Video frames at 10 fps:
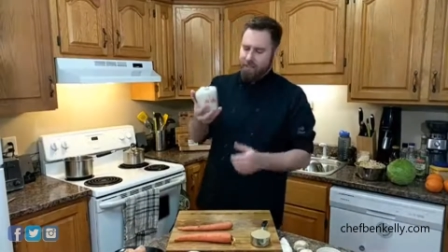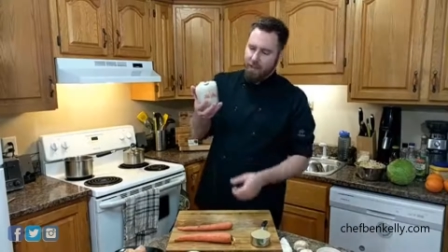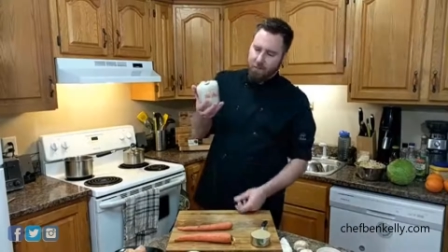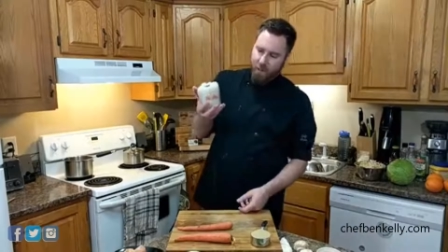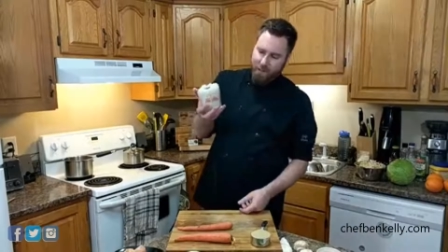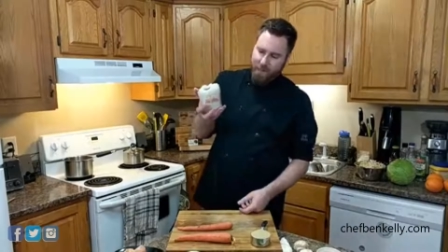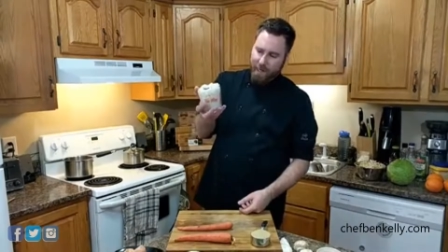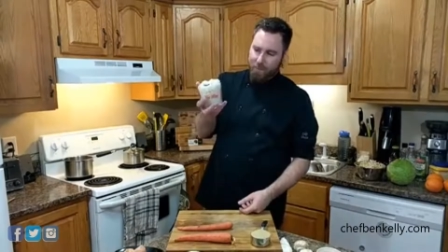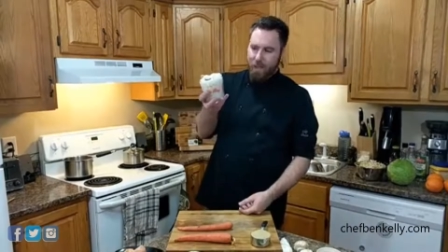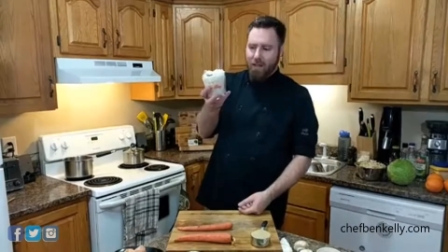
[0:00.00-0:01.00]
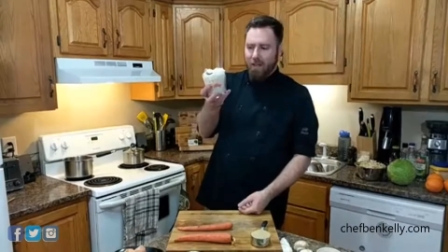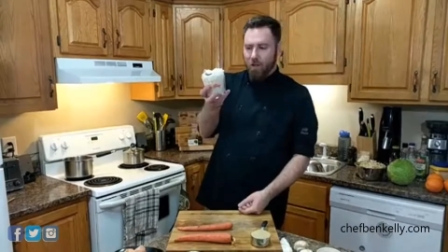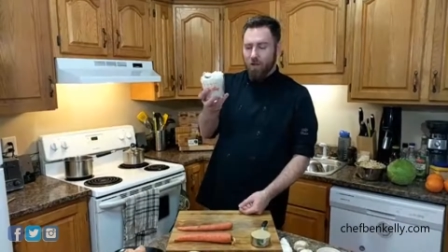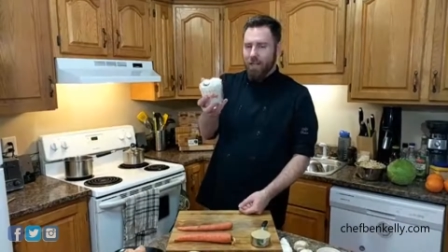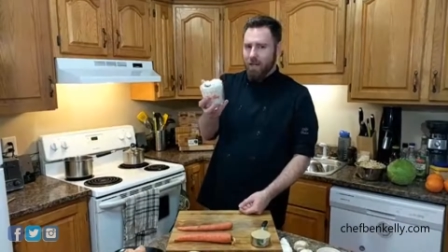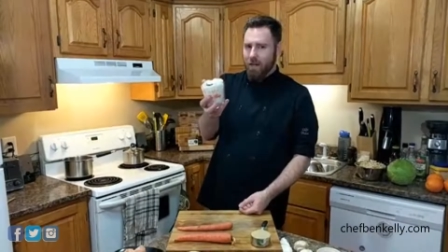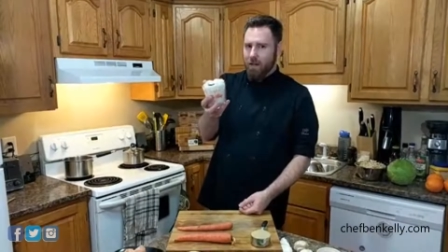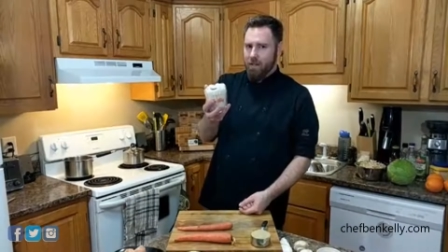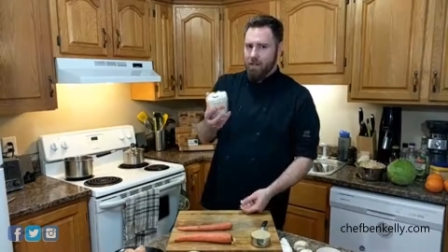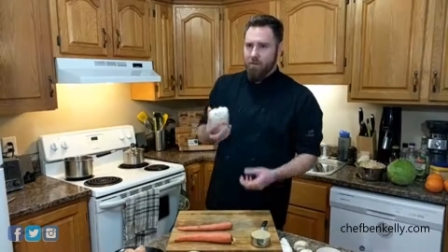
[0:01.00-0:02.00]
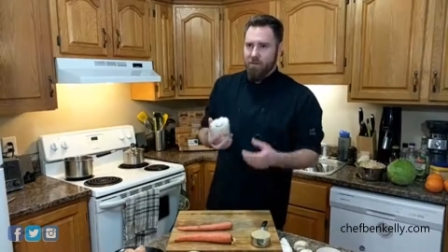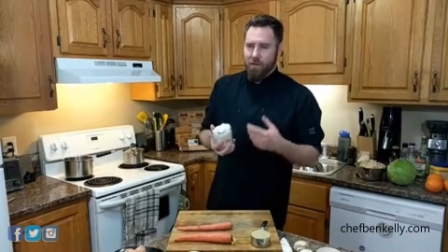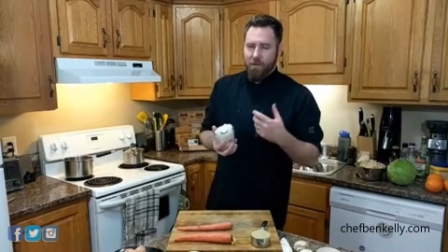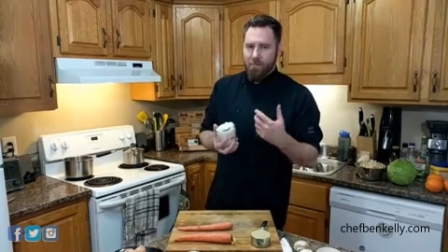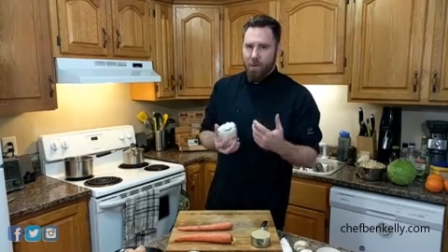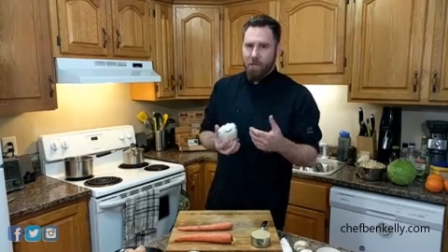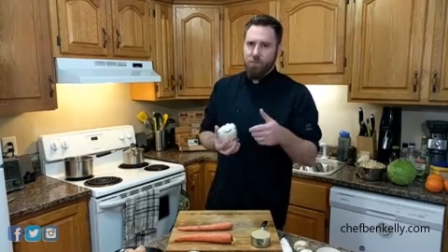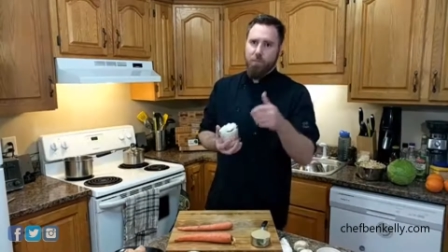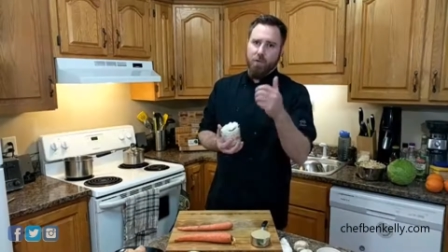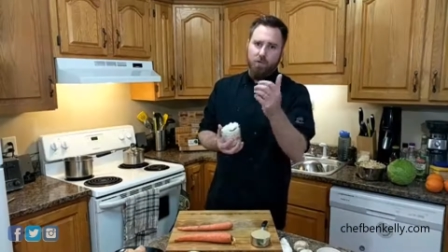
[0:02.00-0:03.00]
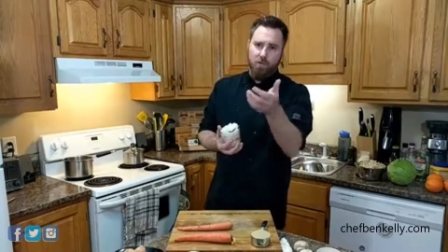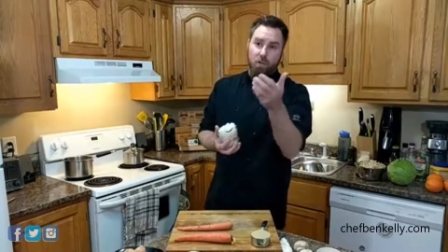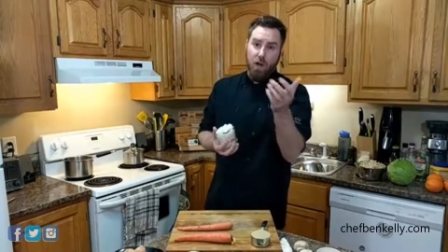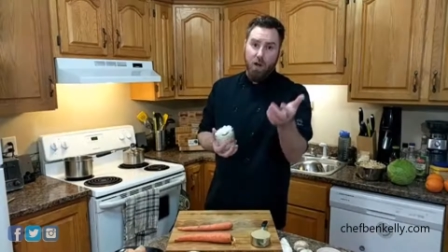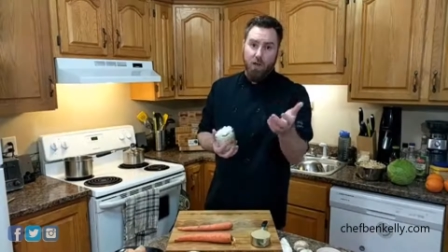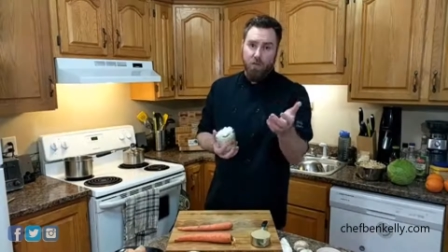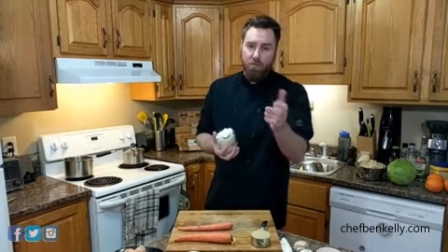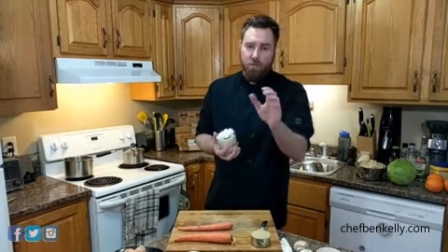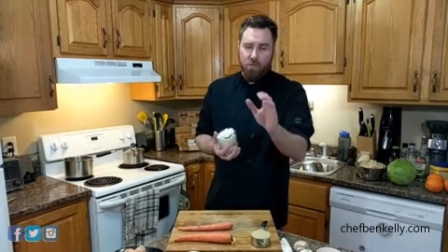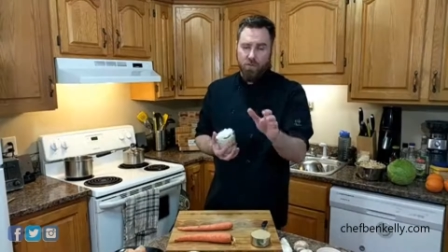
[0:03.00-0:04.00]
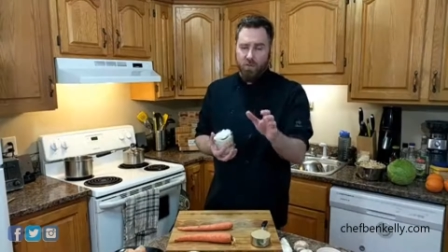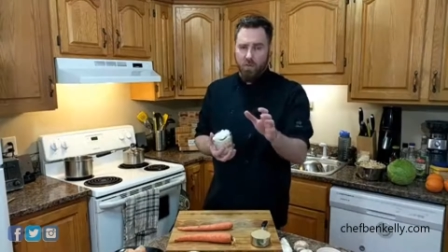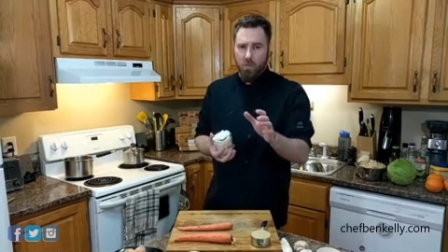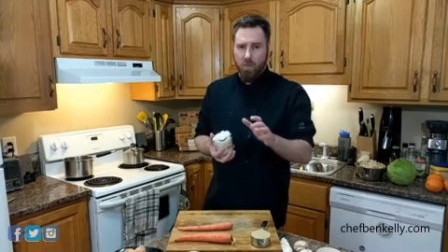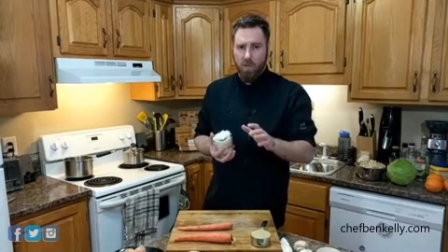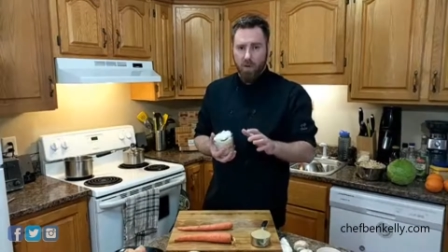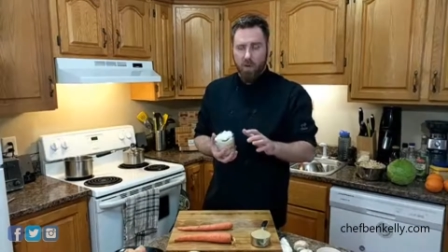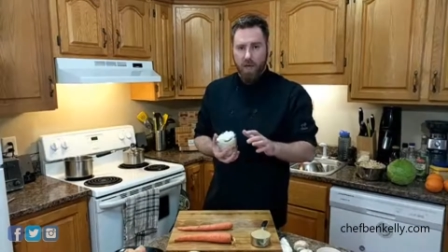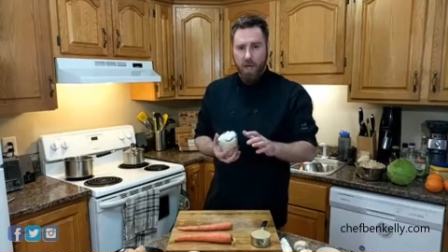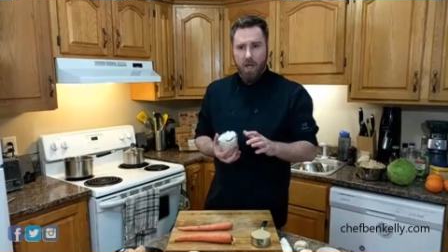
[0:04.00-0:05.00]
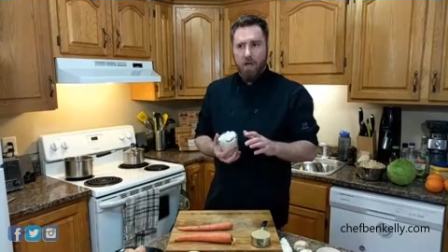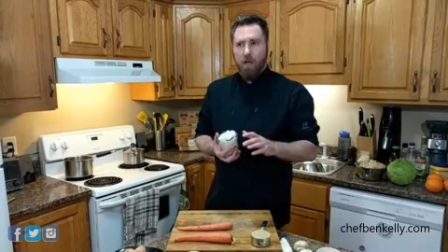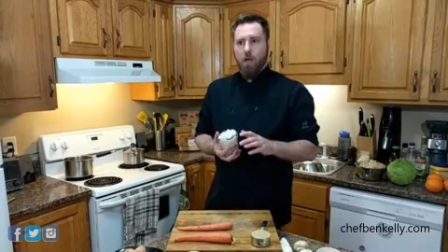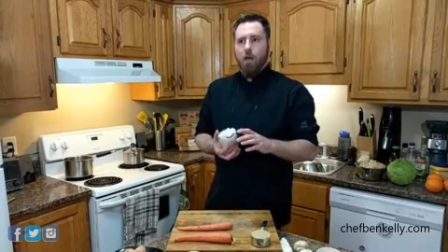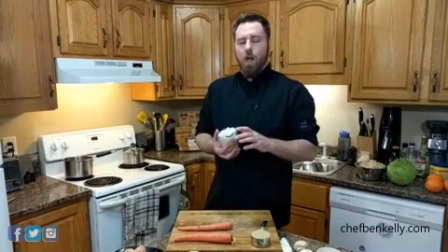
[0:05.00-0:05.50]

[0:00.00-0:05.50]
I said 1 cup. Looking at it, it's not very much, but there's a lot of other food, so I think we'll be okay.